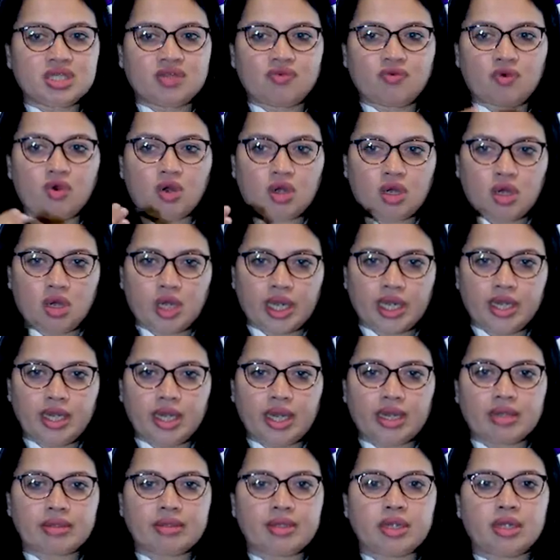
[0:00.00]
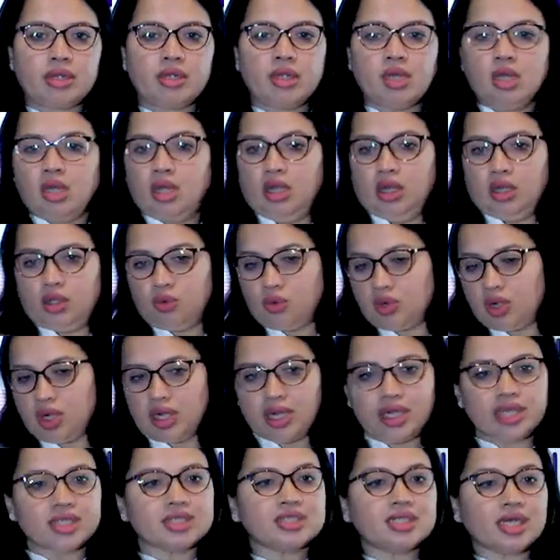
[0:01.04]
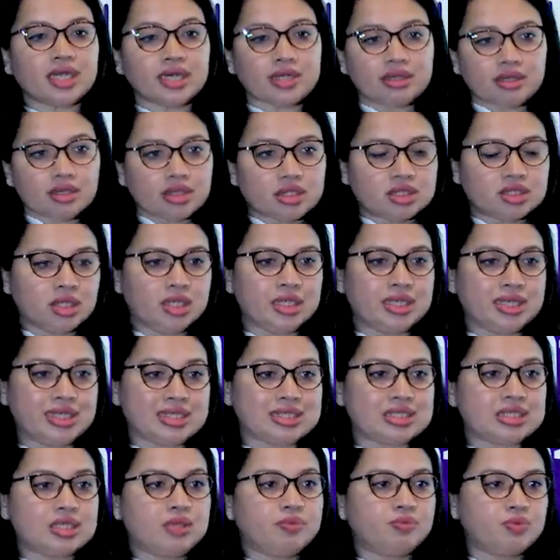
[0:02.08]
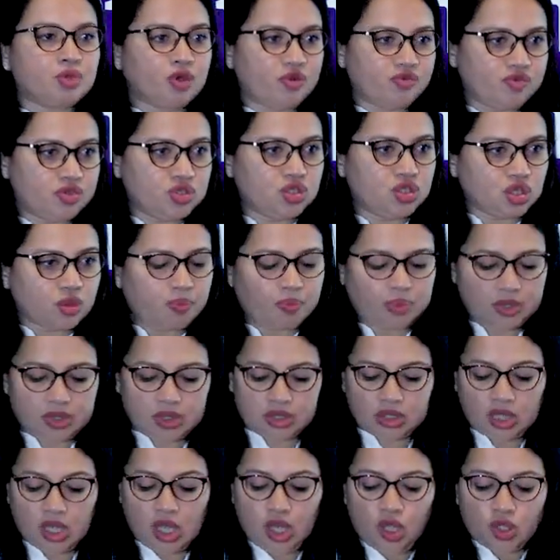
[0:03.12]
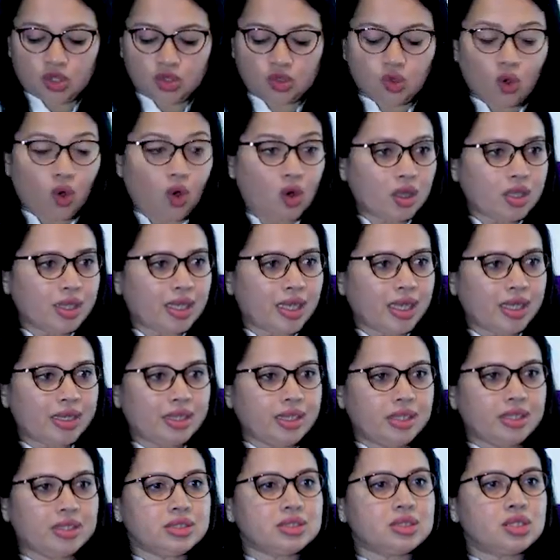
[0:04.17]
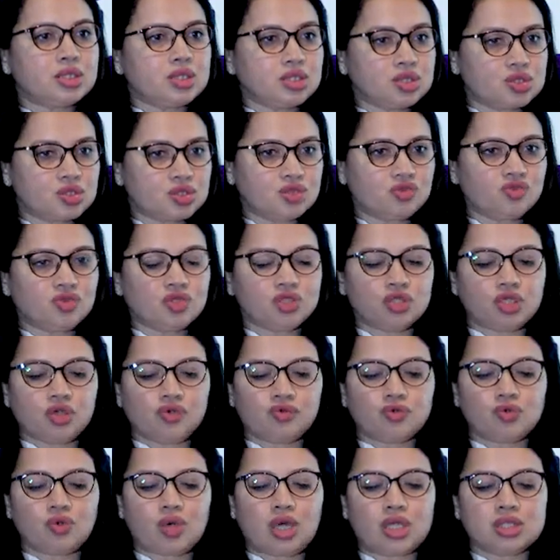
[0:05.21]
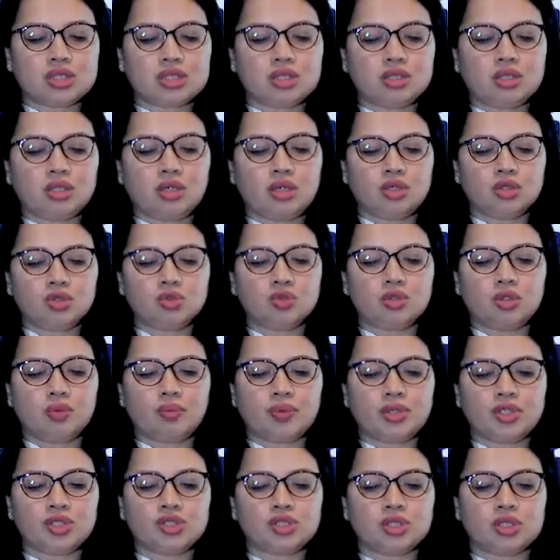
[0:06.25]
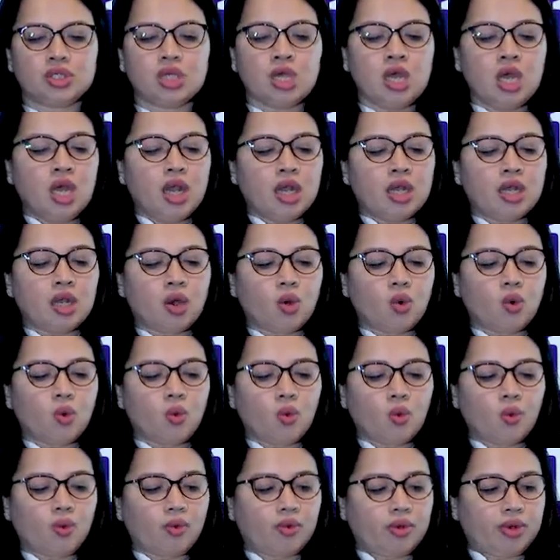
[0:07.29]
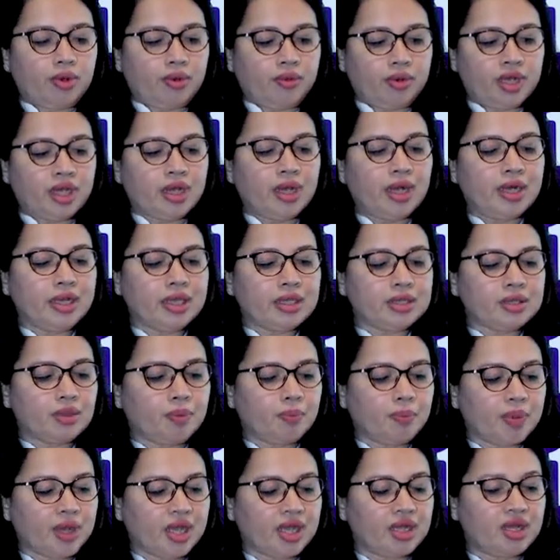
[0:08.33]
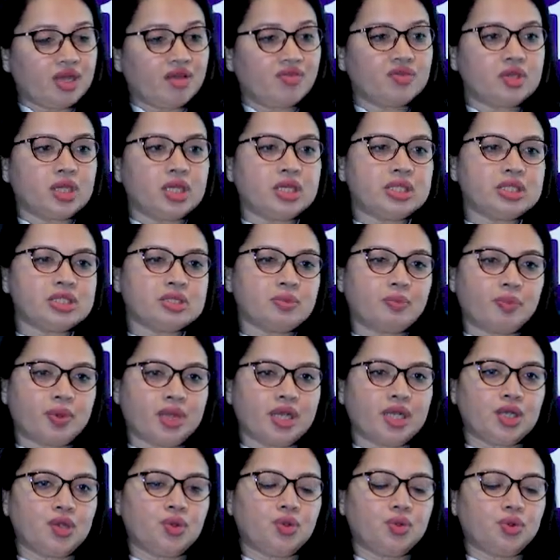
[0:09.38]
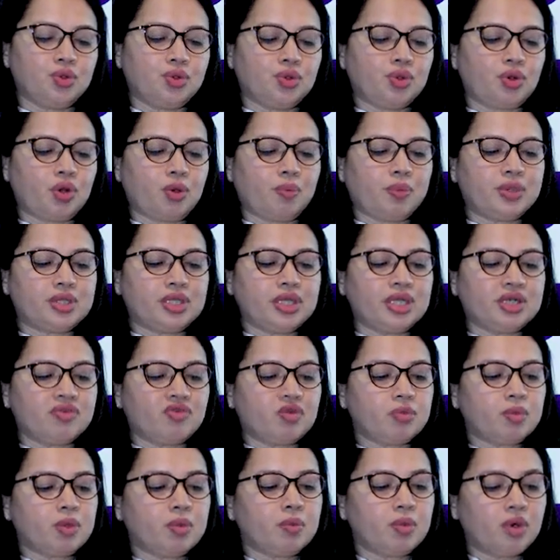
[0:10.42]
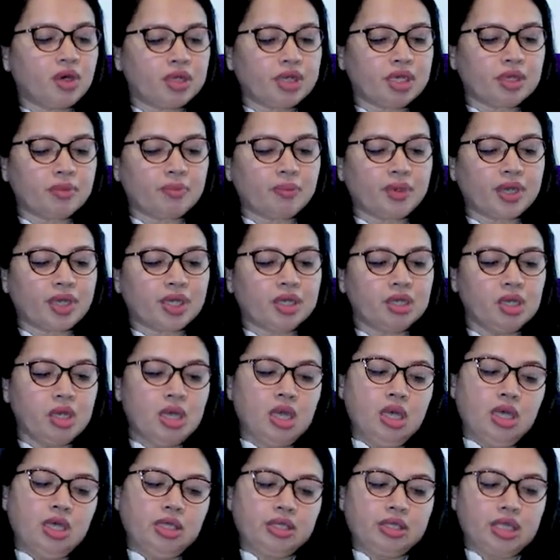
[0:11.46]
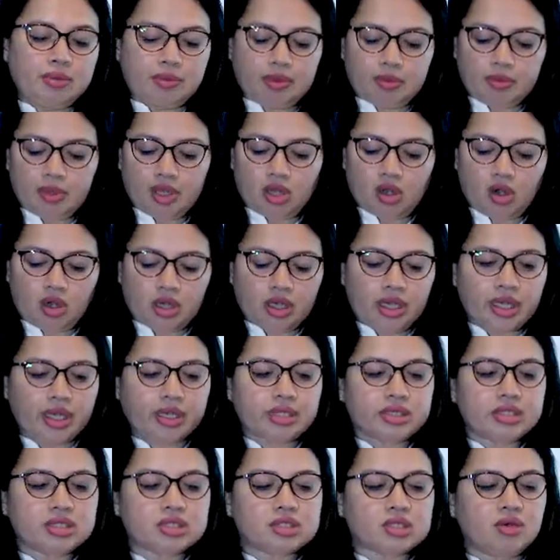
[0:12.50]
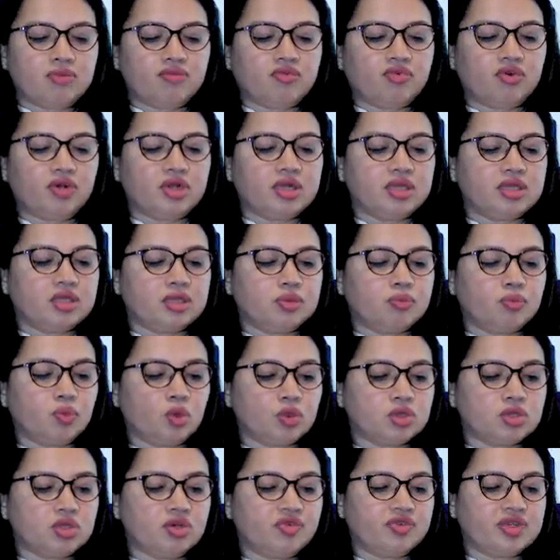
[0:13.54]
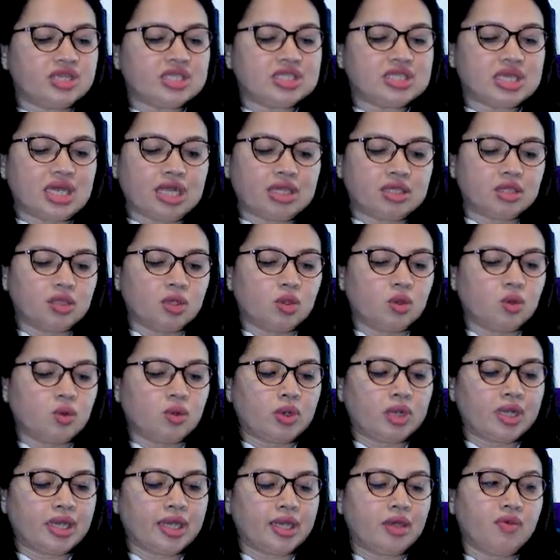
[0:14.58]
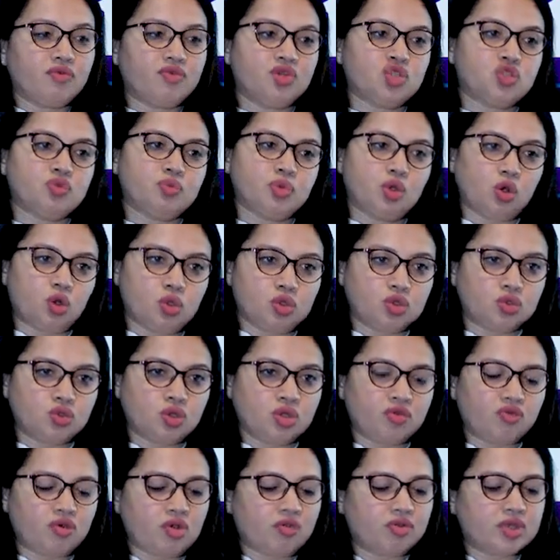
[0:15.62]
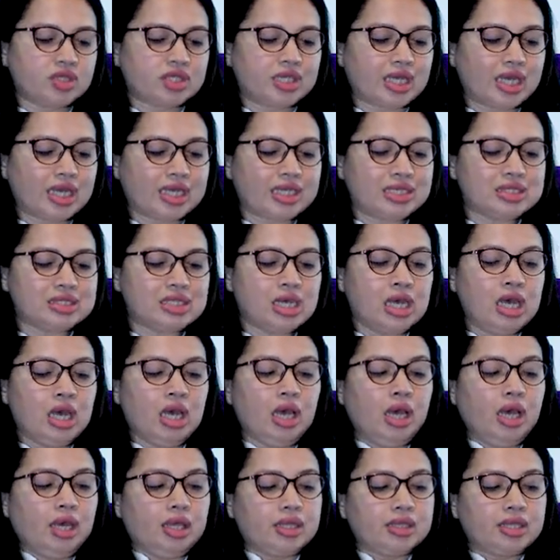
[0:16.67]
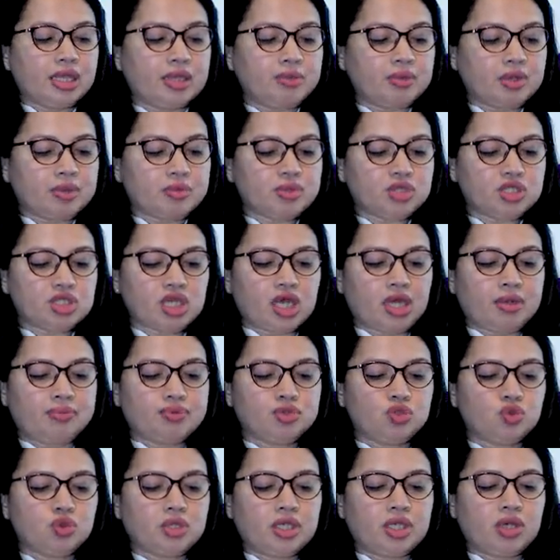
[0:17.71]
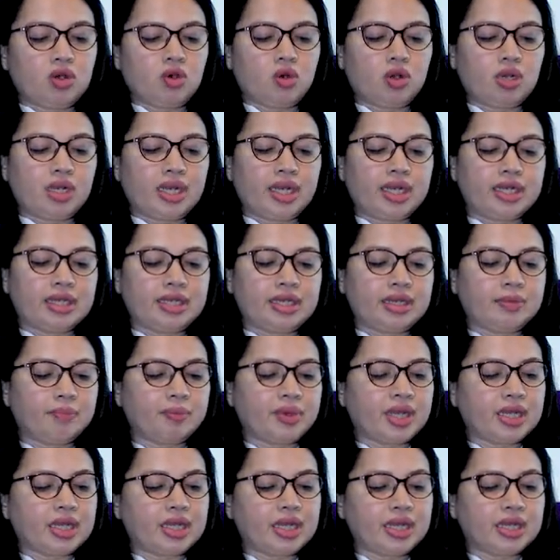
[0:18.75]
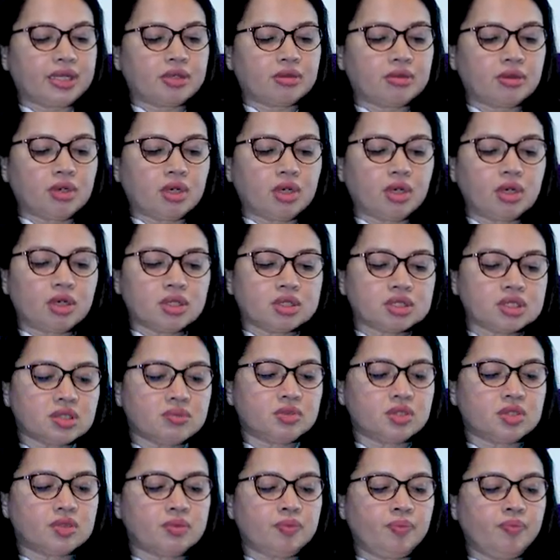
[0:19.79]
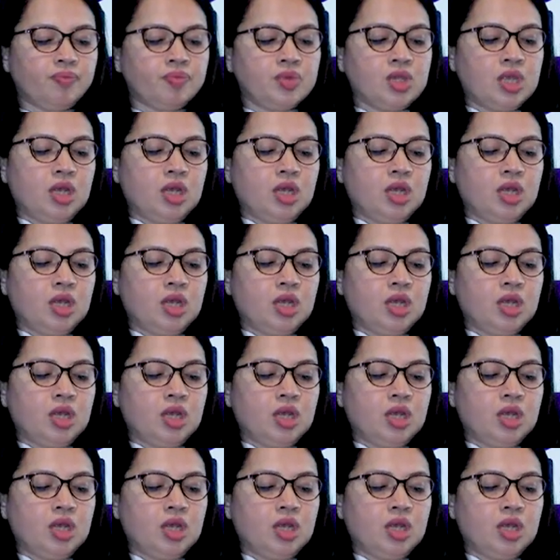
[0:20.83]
I walk ahead, and then you realize that he has slipped off his chappals. So all that is the history which you have to ask to the patient. Now regarding the pain, if it is a pain due to neuropathy, it will be burning pain. There may be contact discomfort in both the feet and the lower leg, which may also involve the thighs. There may be sharp shooting or lightning pain like symptom.